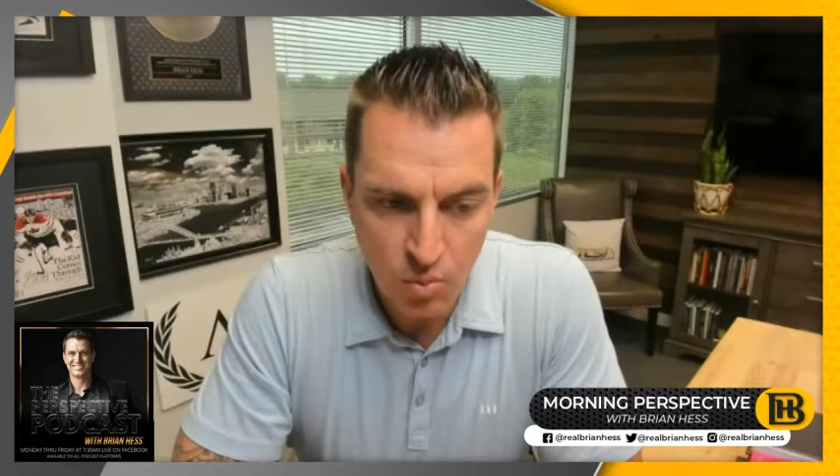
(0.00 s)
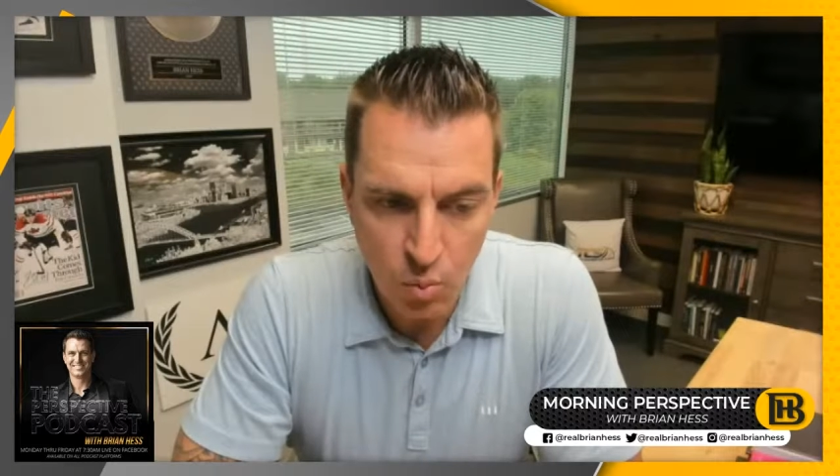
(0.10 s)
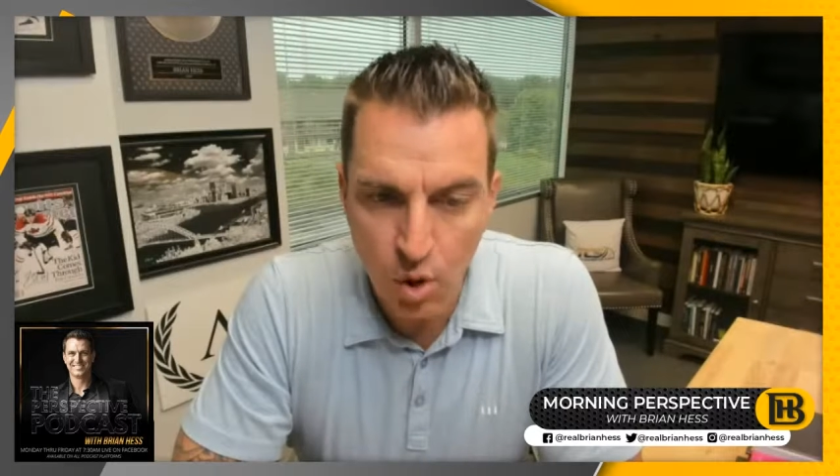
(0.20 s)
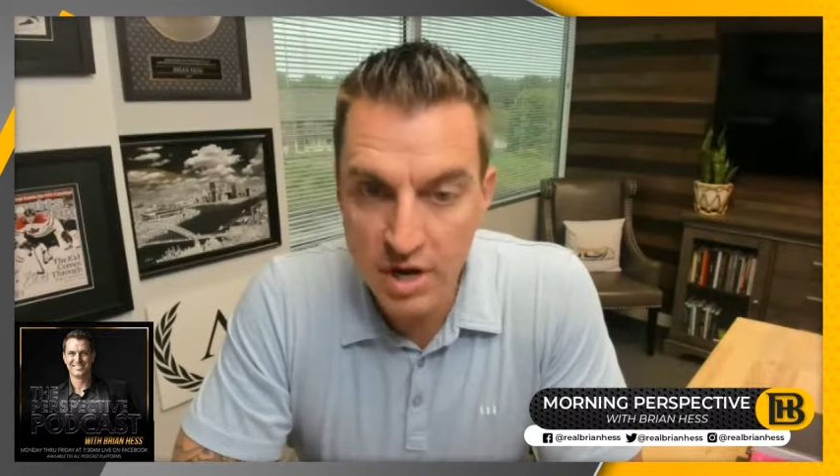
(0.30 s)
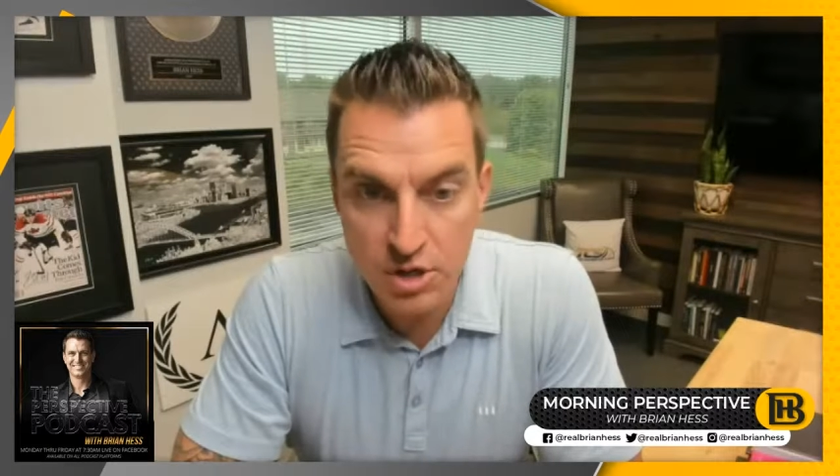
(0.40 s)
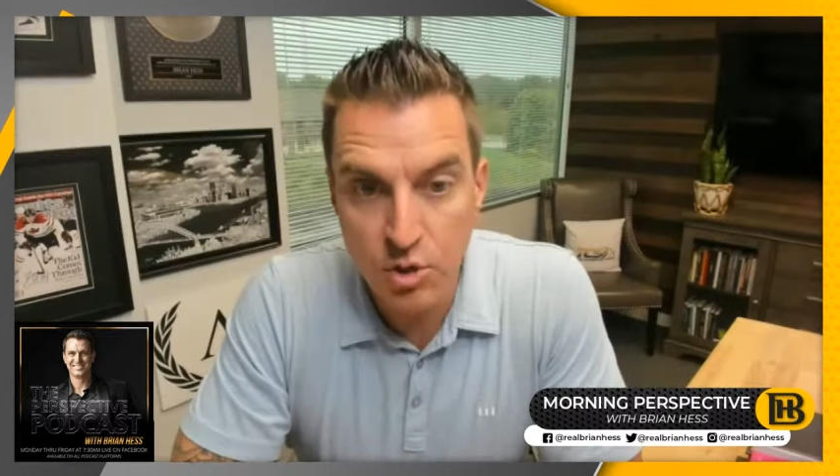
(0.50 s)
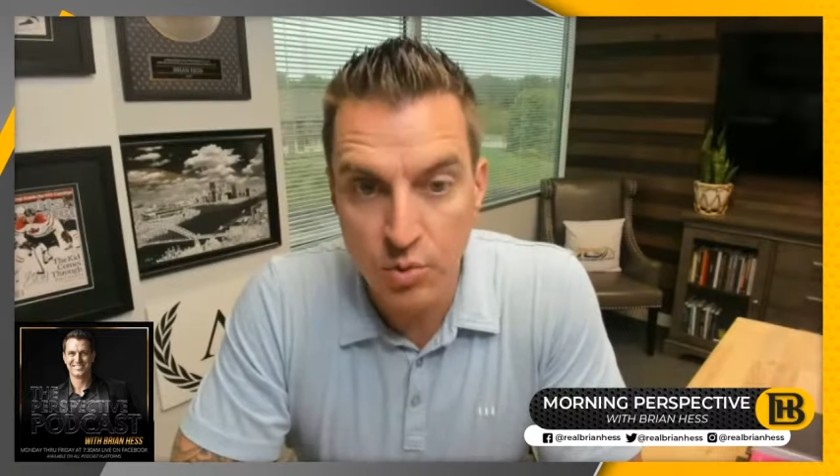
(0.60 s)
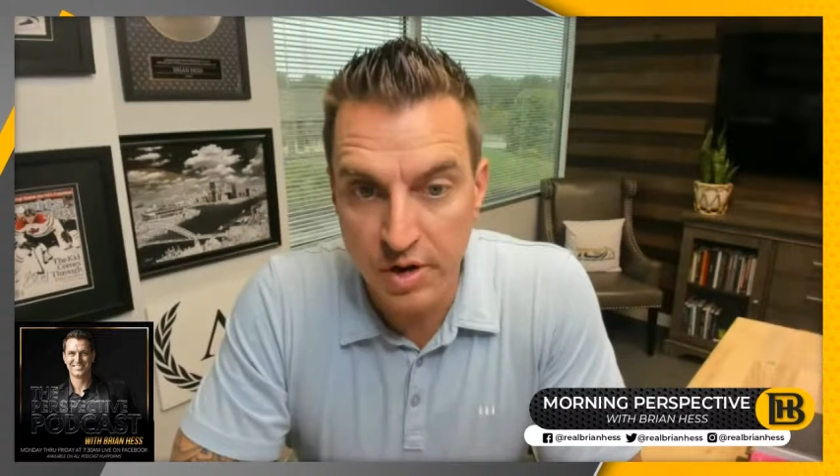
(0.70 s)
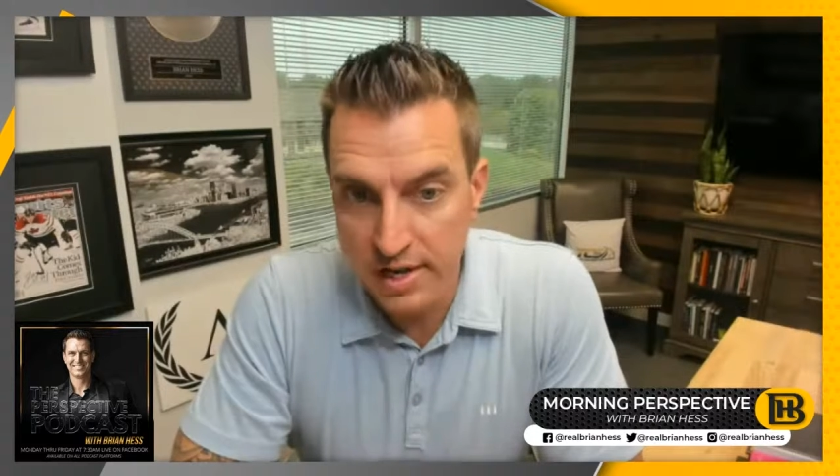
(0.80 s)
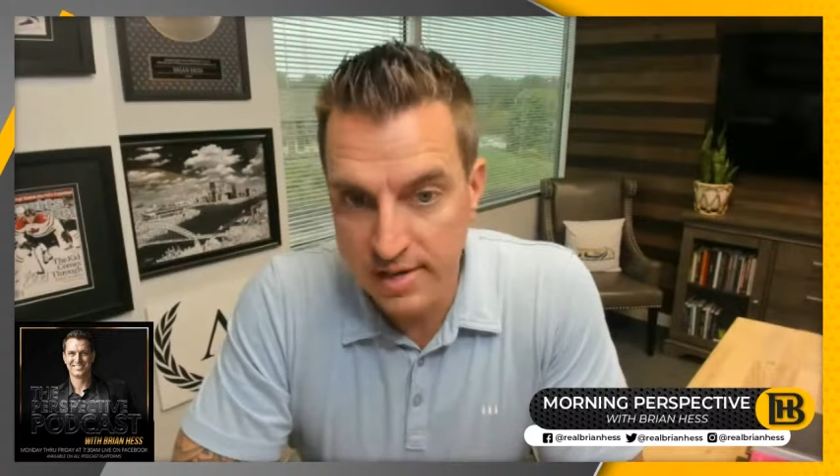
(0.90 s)
what you
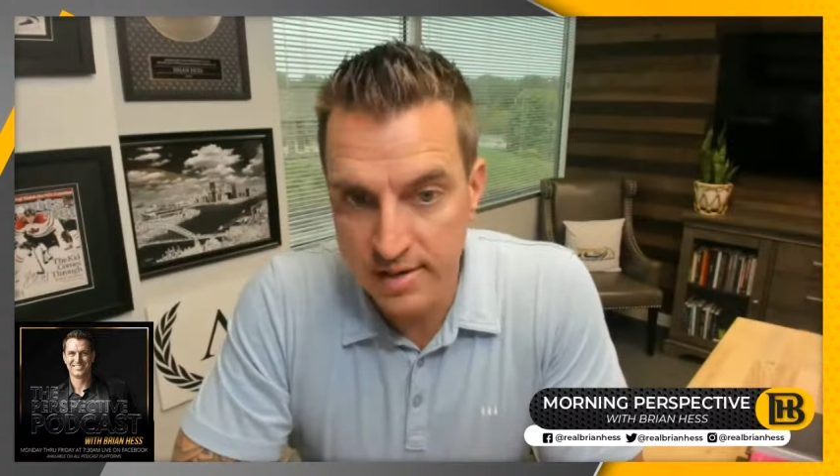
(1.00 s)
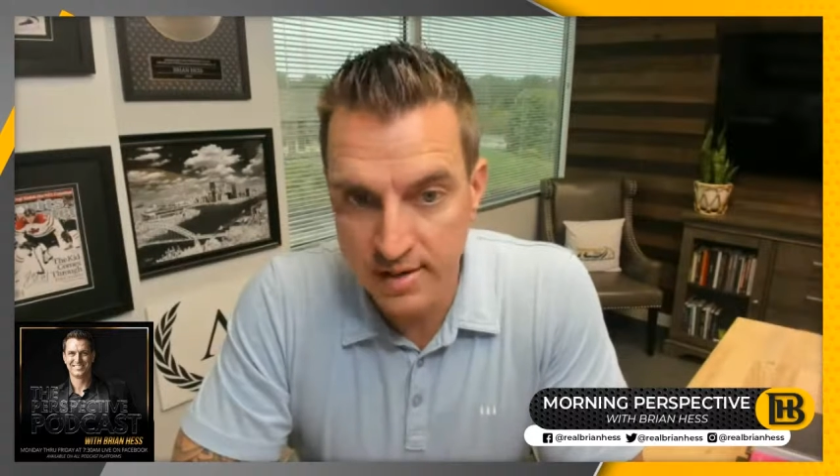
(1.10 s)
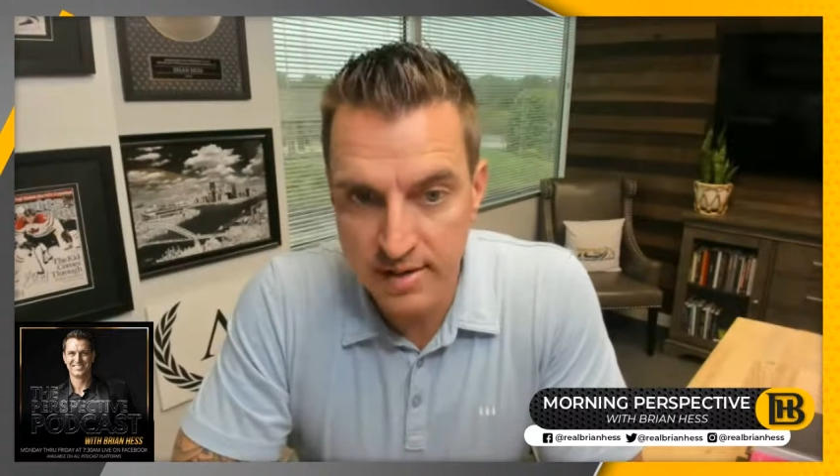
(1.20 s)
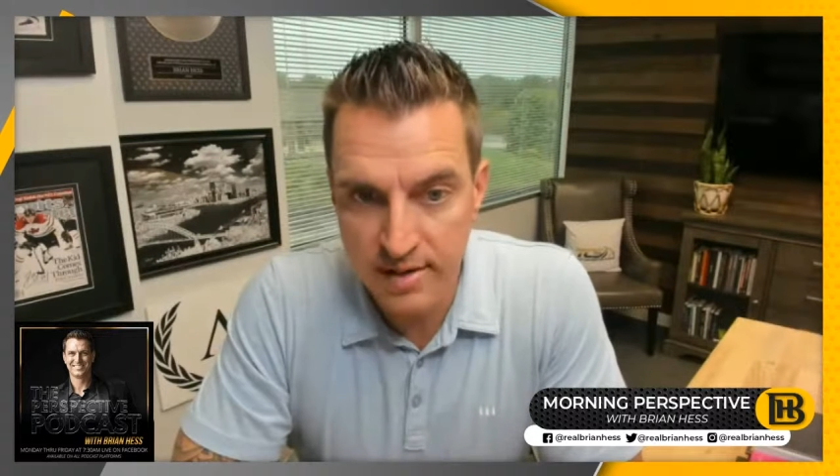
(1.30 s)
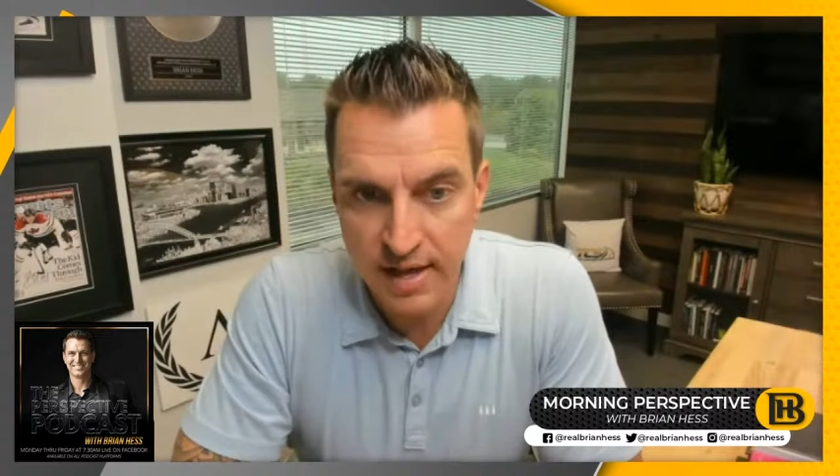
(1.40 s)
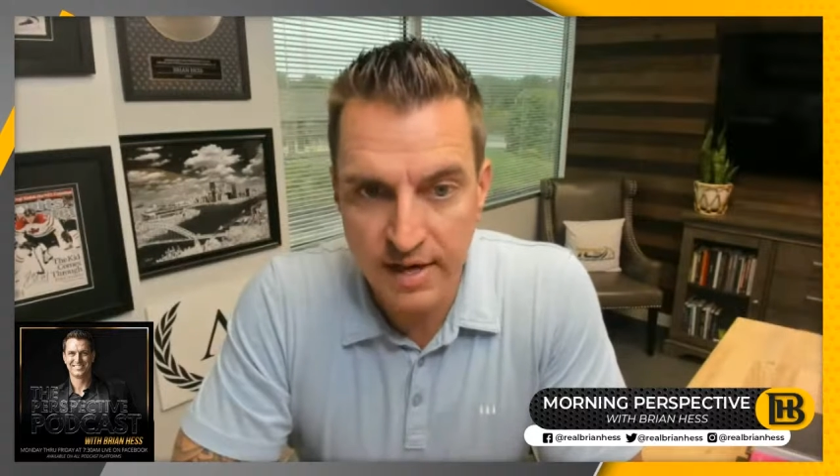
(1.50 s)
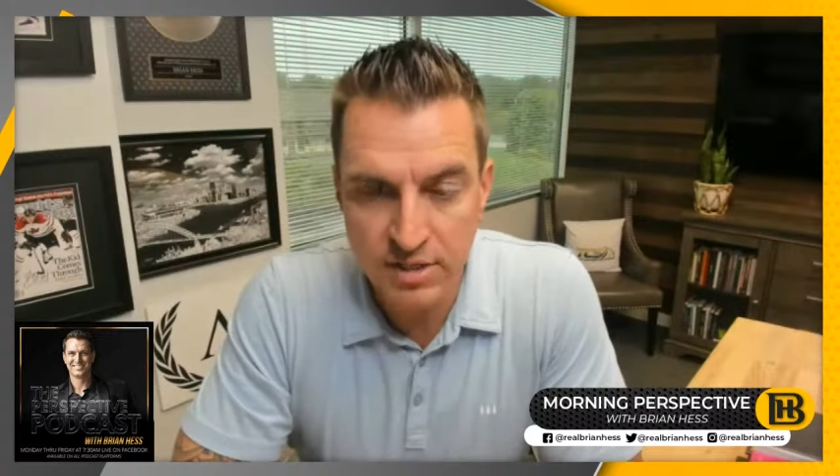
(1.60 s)
read, that